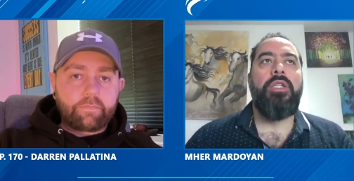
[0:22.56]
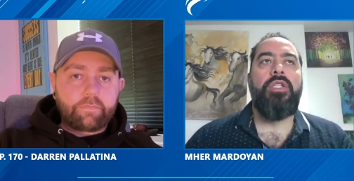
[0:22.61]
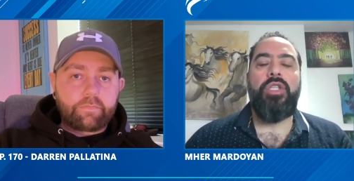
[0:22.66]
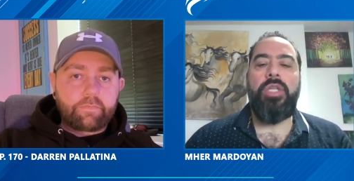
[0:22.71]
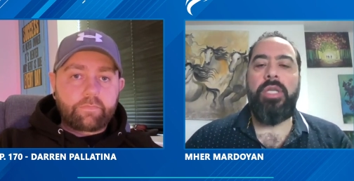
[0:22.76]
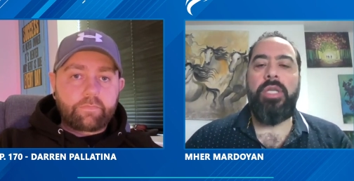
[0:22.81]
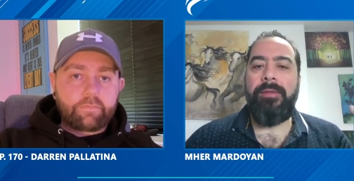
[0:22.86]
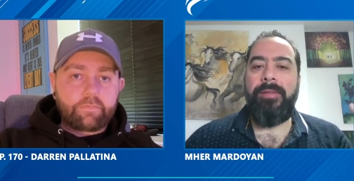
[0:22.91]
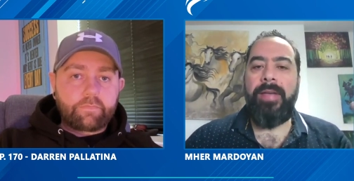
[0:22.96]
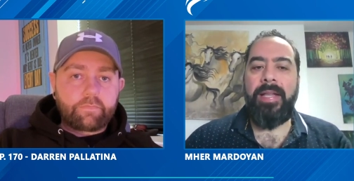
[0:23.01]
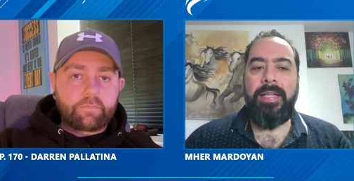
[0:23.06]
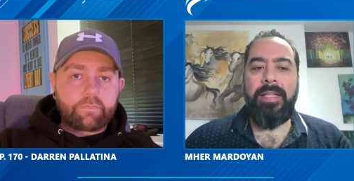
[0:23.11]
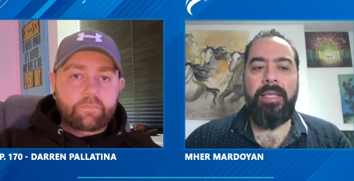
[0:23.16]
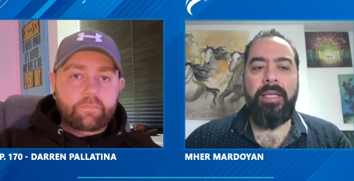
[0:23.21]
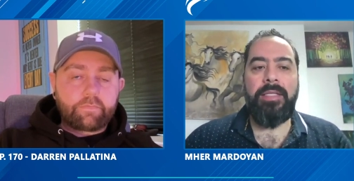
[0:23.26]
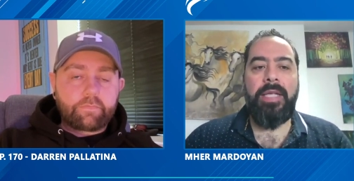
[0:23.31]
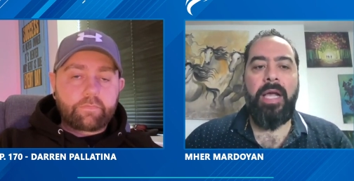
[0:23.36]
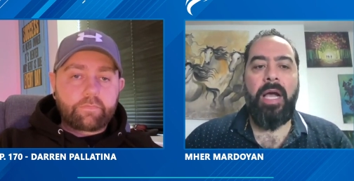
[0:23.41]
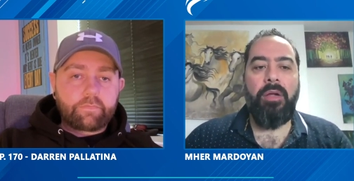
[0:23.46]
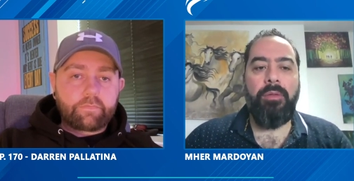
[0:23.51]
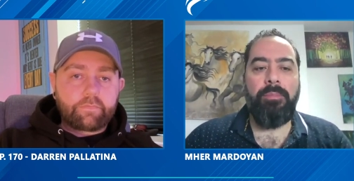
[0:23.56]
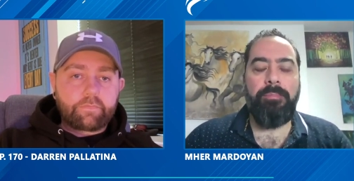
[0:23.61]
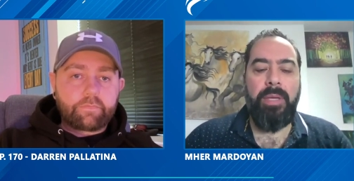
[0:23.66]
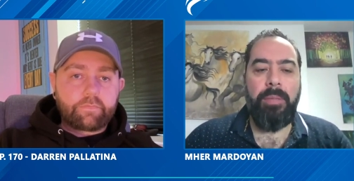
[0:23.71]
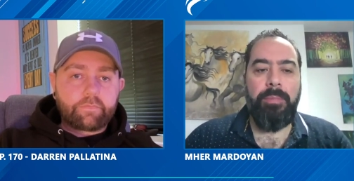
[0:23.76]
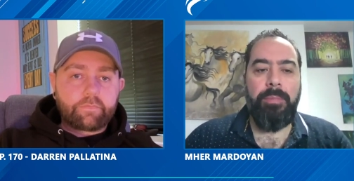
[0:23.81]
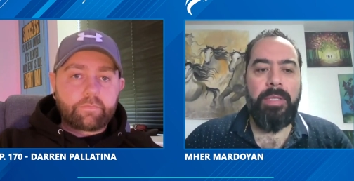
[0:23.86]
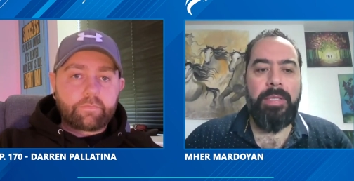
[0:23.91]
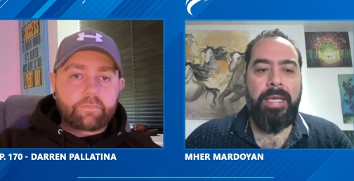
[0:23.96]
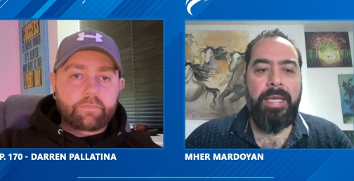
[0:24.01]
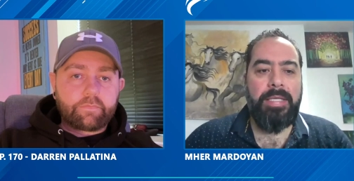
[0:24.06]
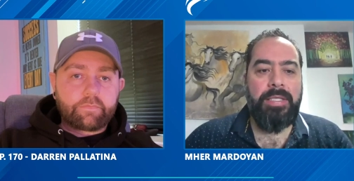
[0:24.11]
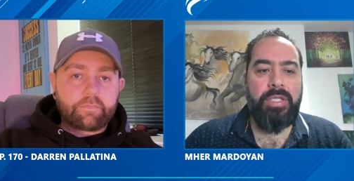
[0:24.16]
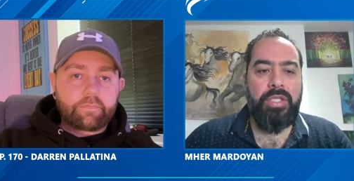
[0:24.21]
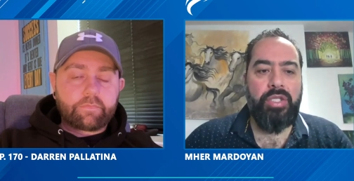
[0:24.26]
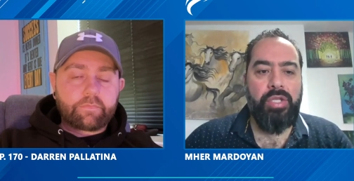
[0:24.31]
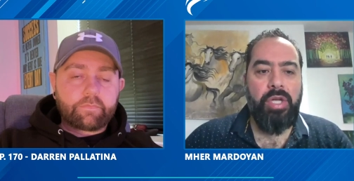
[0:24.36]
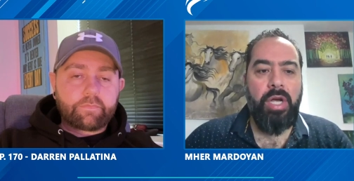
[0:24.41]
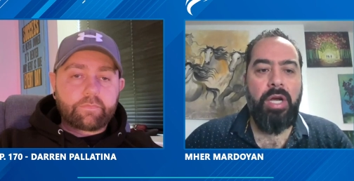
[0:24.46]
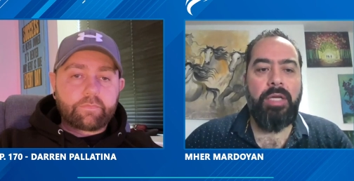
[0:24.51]
Speaker 1: Do you have anything how people can
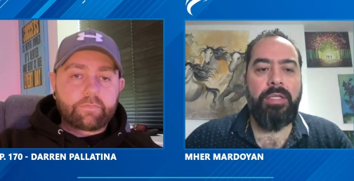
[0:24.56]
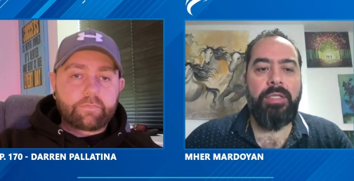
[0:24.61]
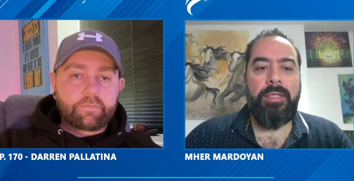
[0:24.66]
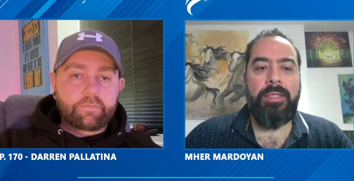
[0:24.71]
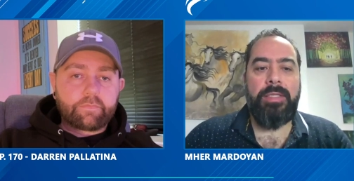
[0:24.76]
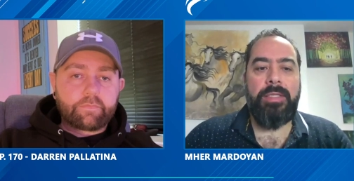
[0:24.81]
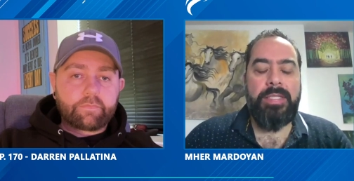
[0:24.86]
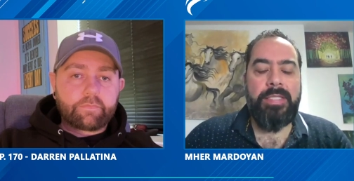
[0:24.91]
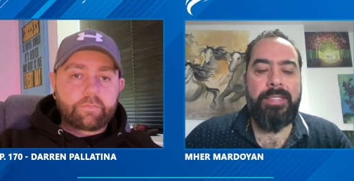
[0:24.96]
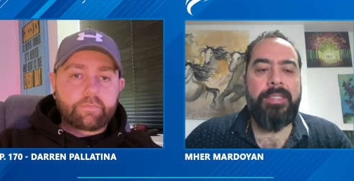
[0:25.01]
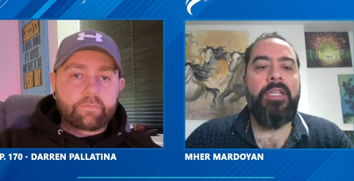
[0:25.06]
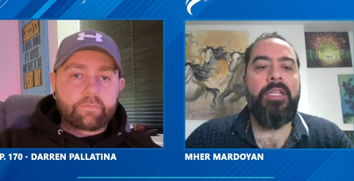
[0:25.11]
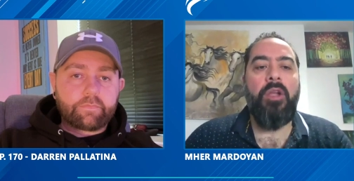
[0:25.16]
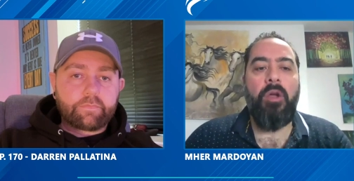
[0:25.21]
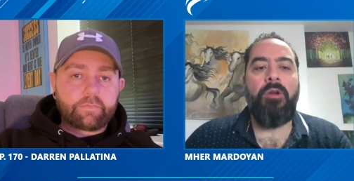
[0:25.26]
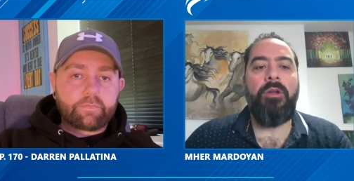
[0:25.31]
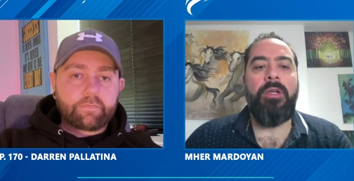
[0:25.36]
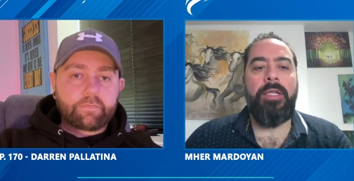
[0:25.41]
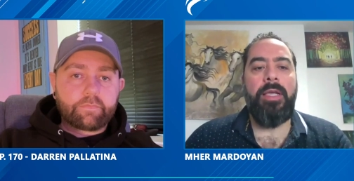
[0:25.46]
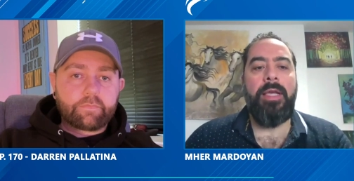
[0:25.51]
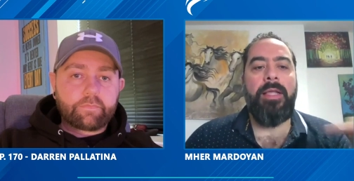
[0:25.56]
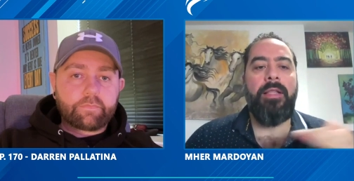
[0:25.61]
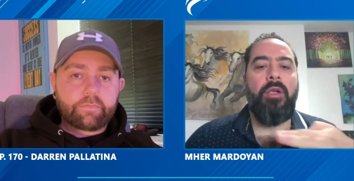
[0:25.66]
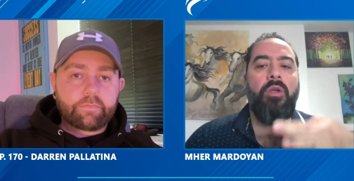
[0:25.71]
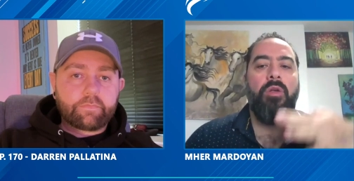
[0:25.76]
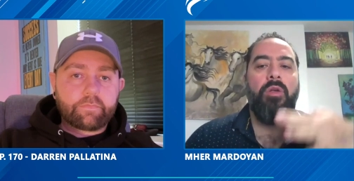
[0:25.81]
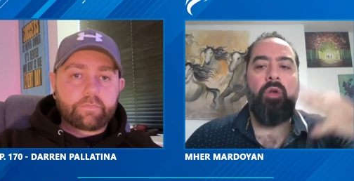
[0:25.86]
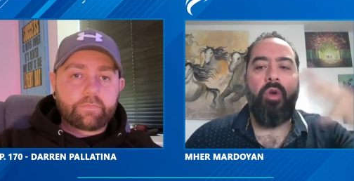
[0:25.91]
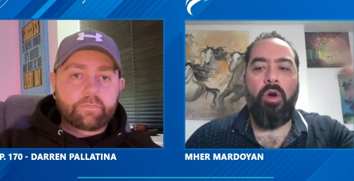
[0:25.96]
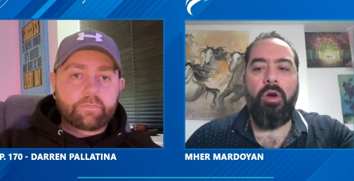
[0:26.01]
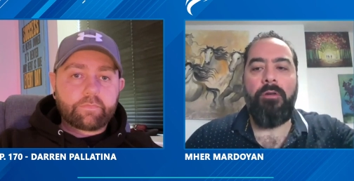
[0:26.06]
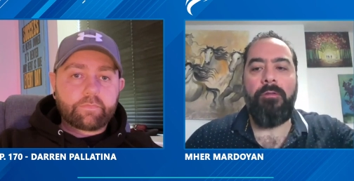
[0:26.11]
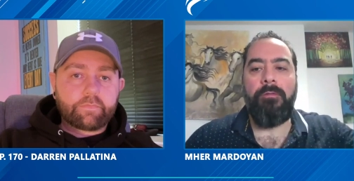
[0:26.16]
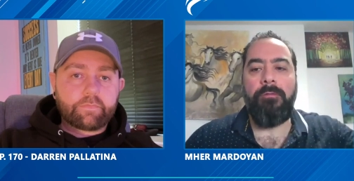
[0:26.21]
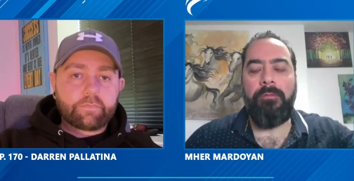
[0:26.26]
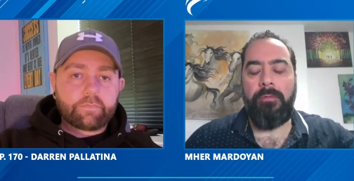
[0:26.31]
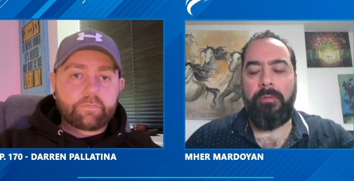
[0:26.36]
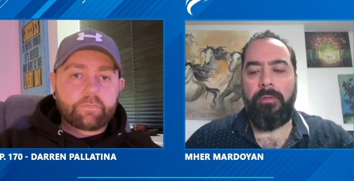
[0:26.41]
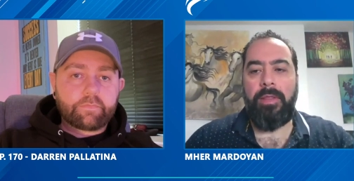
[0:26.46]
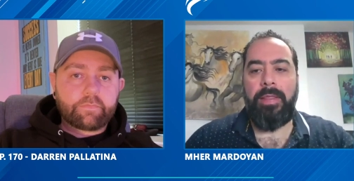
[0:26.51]
start slowly and
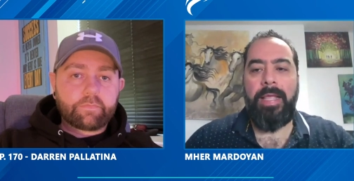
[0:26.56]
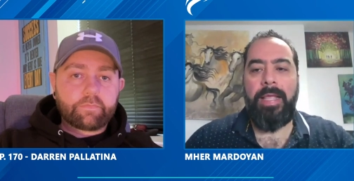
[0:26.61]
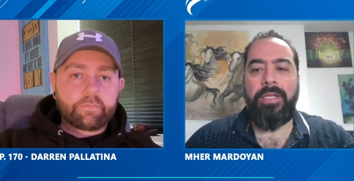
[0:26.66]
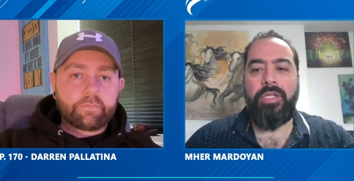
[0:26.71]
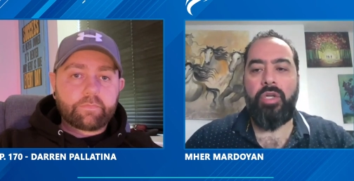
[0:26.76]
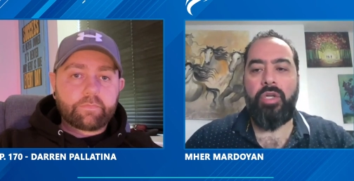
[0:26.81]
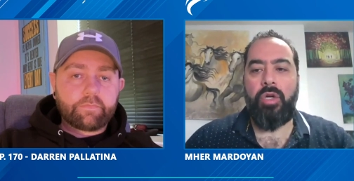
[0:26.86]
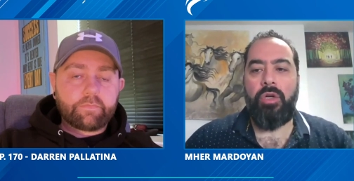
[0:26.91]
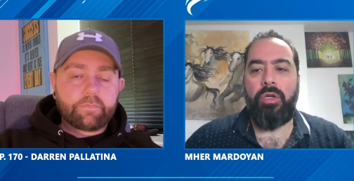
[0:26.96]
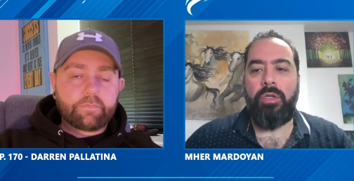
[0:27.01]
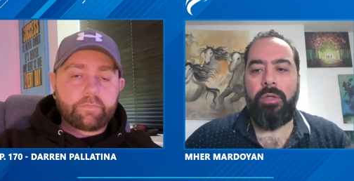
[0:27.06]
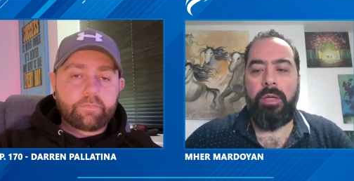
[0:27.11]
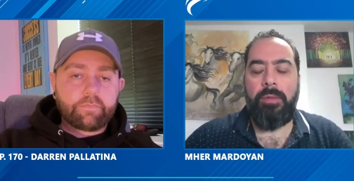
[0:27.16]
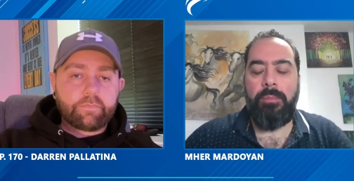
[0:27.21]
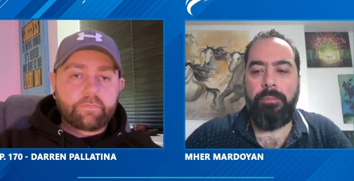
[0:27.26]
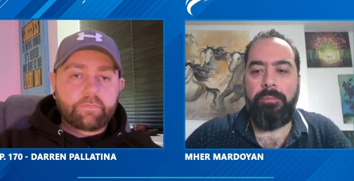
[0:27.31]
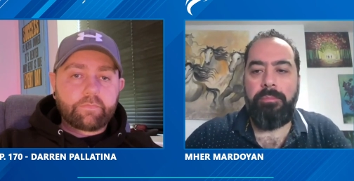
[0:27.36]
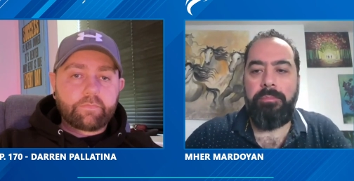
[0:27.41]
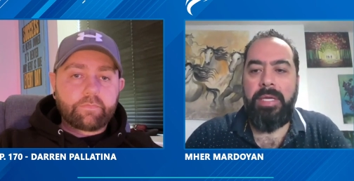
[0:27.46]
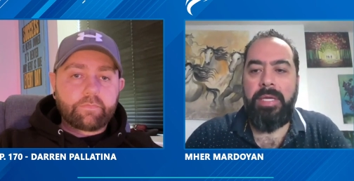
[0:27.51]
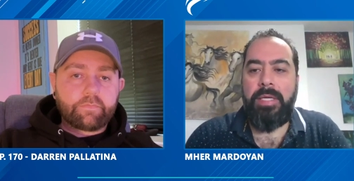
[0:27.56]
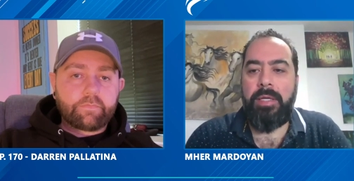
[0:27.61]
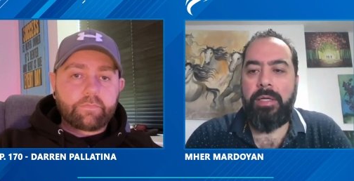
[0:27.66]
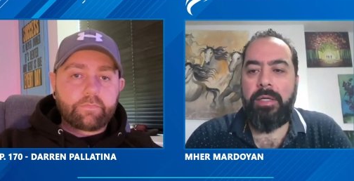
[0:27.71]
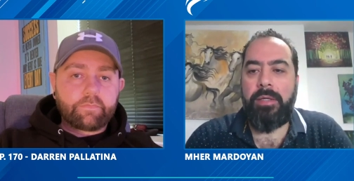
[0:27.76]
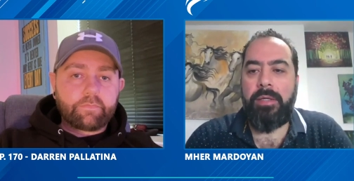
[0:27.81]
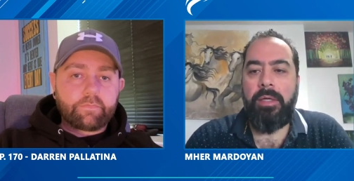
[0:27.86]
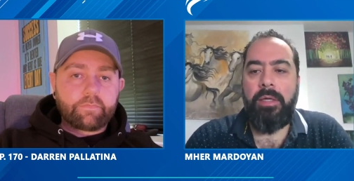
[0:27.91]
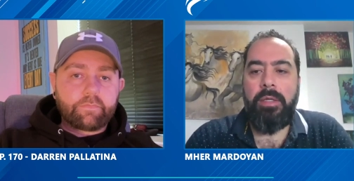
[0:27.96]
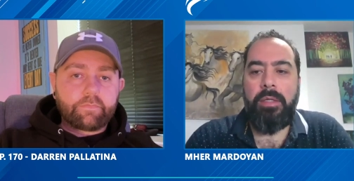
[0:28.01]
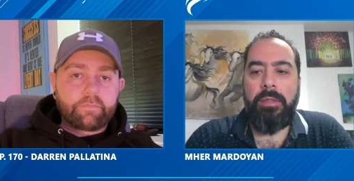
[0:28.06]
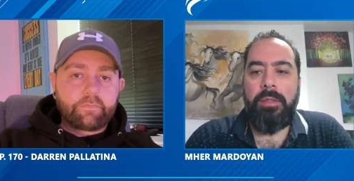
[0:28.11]
go later on bigger?